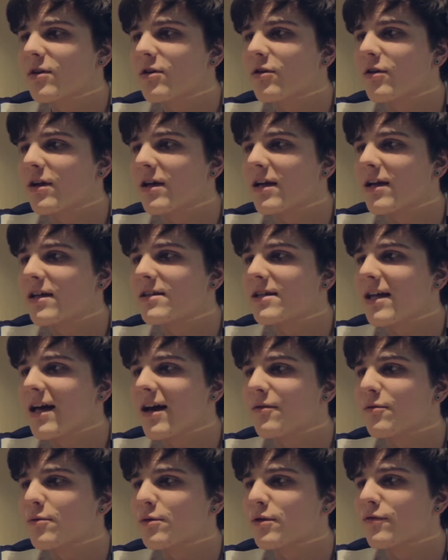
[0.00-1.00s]
You can get
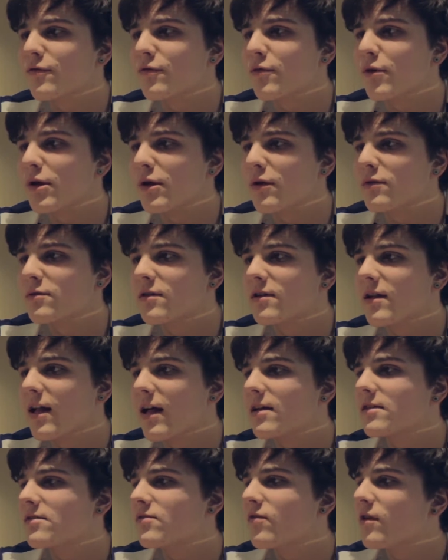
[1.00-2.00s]
down with a free yoga
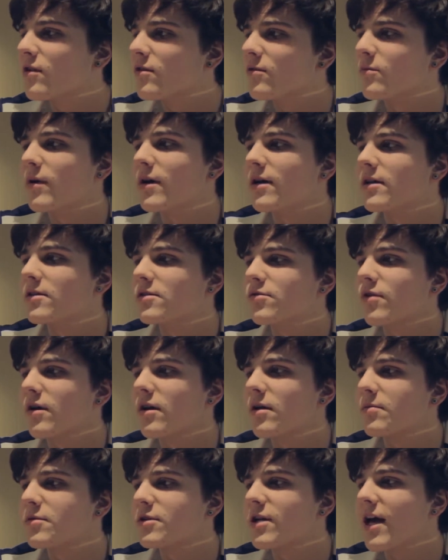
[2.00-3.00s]
class followed by a
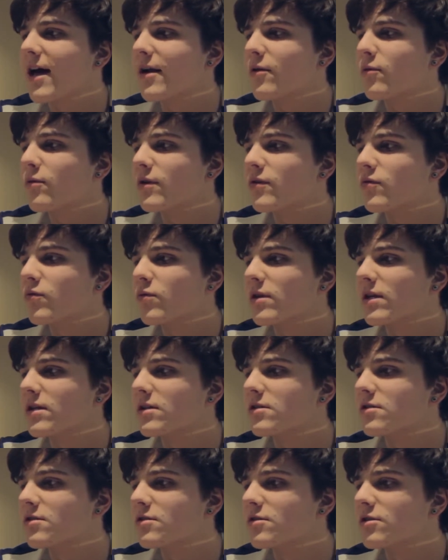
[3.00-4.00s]
straight up chat with
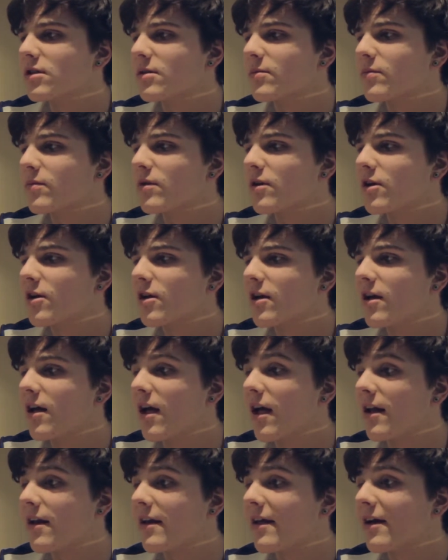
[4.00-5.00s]
relationship
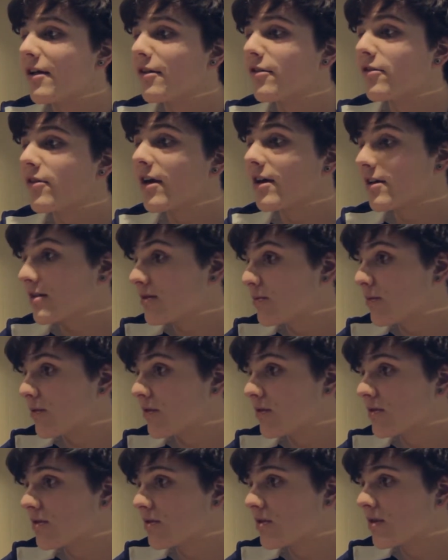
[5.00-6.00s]
and health
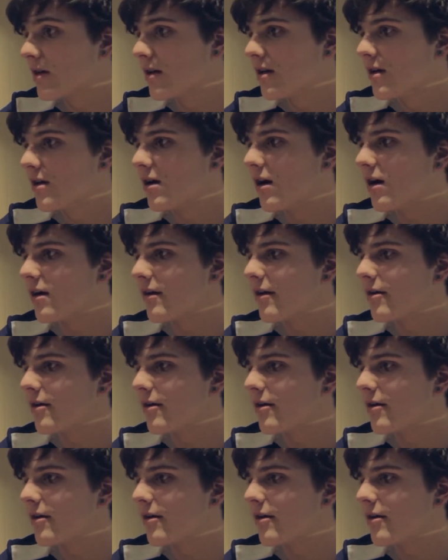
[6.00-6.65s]
experts on